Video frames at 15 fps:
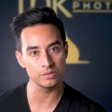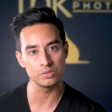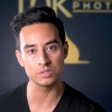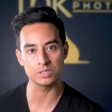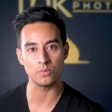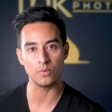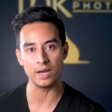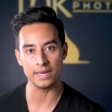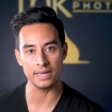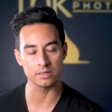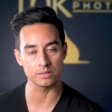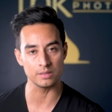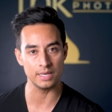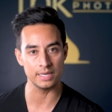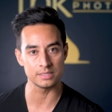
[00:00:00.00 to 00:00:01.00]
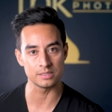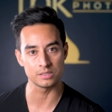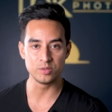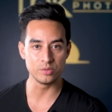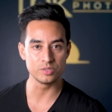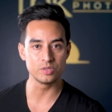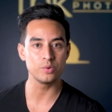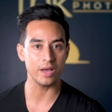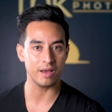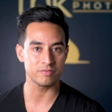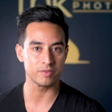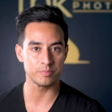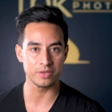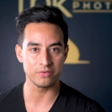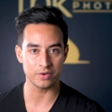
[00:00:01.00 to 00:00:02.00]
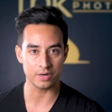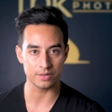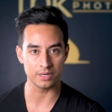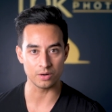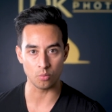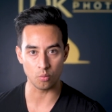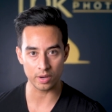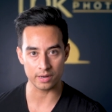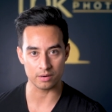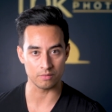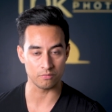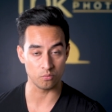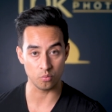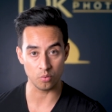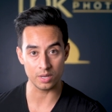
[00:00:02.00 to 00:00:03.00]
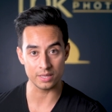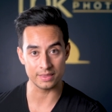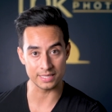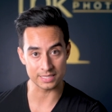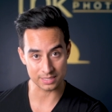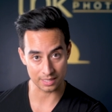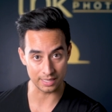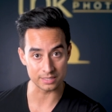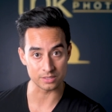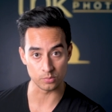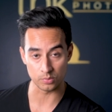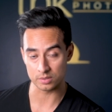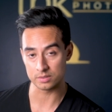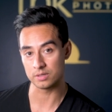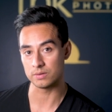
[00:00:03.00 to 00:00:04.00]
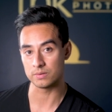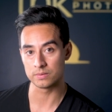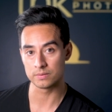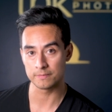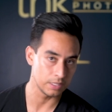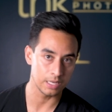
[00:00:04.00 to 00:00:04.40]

you use a wide angle lens, you do have to be very aware of what this lens will do.